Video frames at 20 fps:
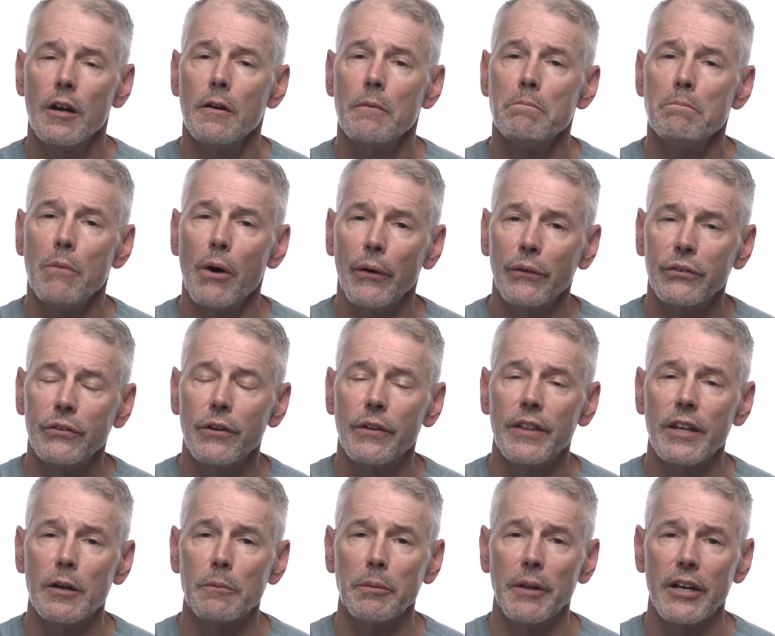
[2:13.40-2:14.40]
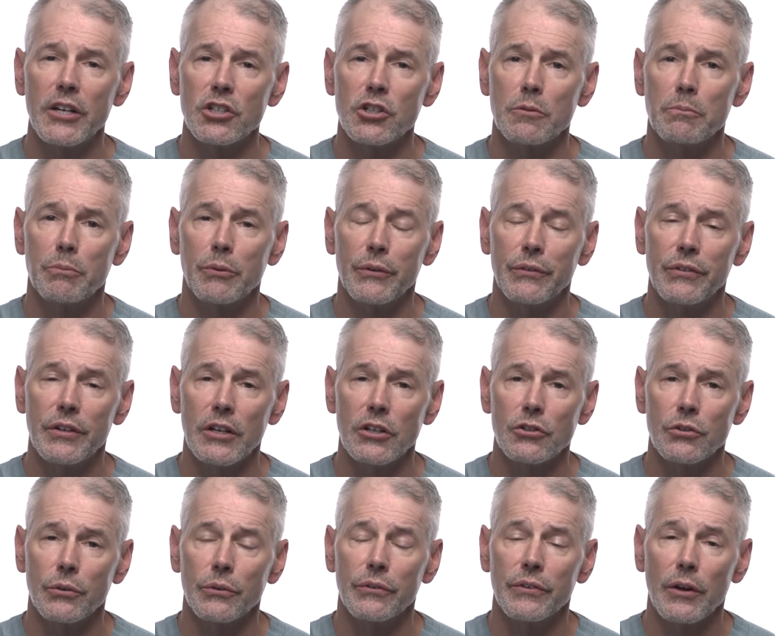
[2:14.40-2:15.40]
Most of the ablation
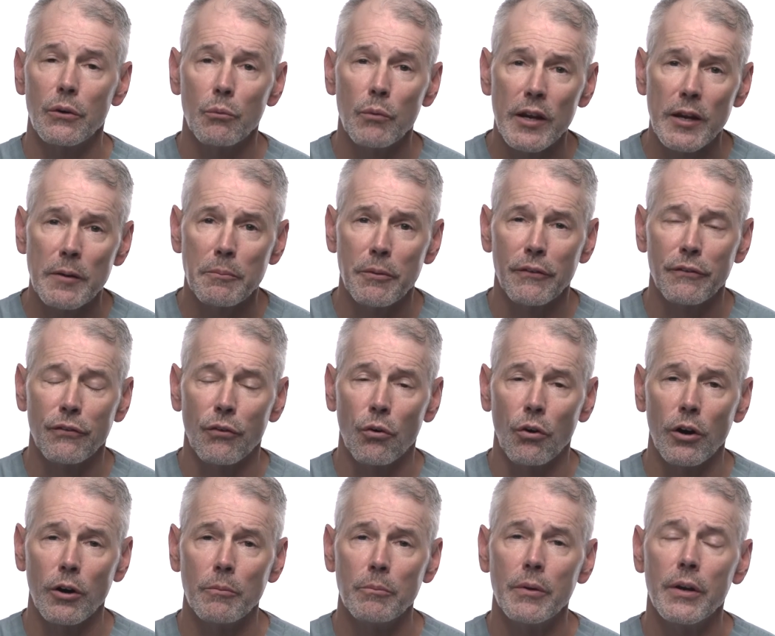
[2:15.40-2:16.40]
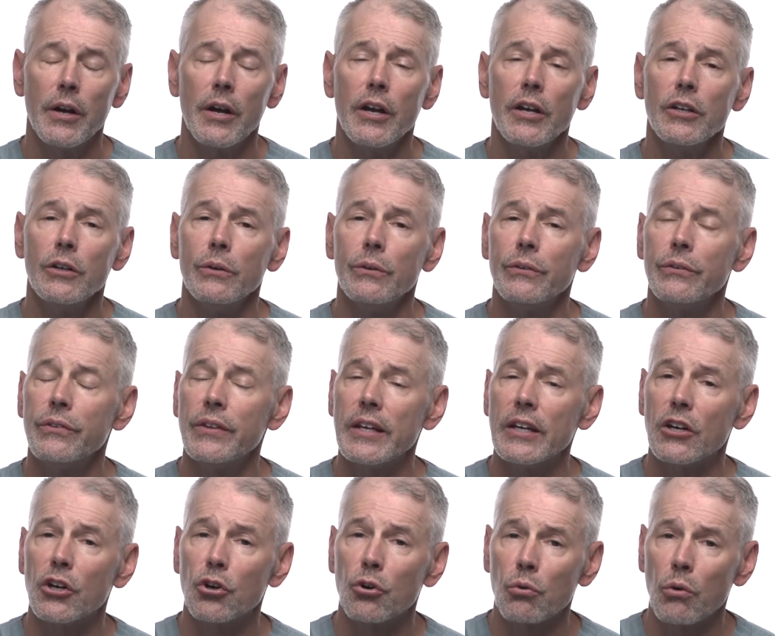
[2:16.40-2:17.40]
procedures that we perform use the
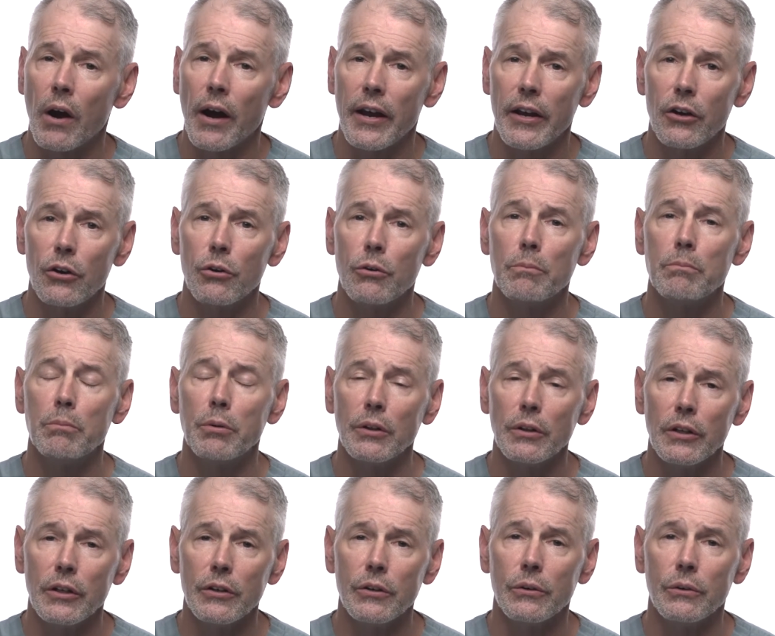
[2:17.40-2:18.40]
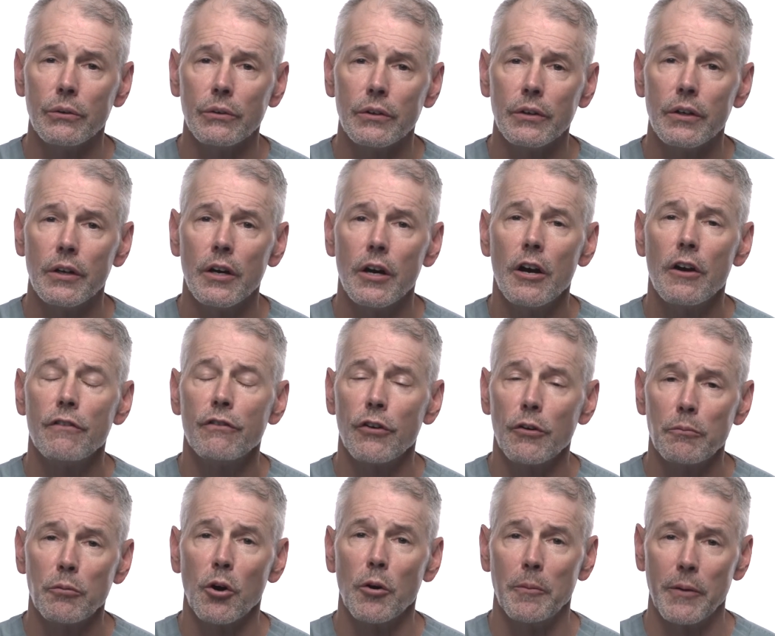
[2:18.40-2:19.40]
cryoballoon for
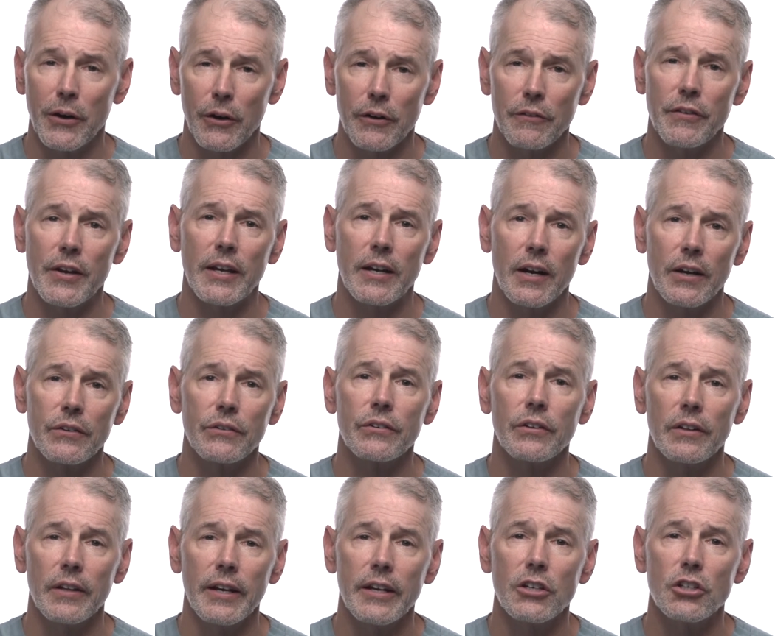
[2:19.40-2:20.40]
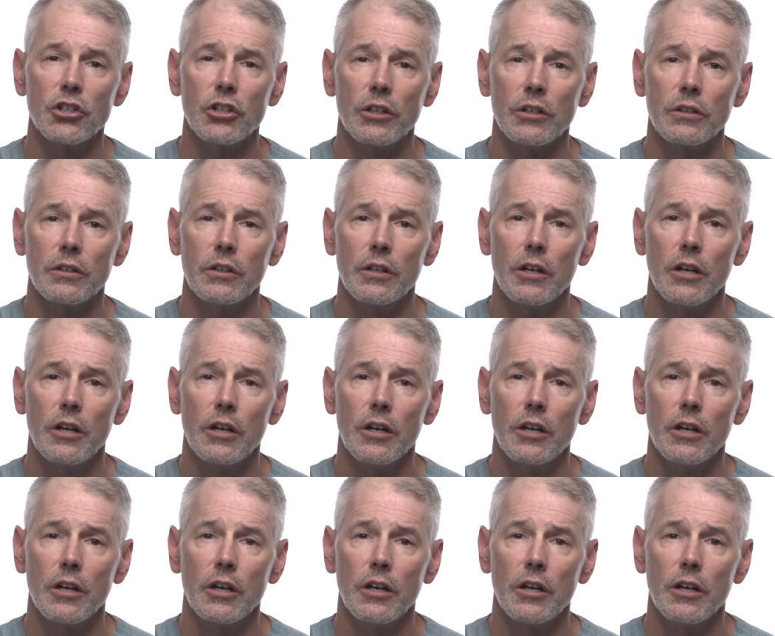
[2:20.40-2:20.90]
pulmonary vein isolation,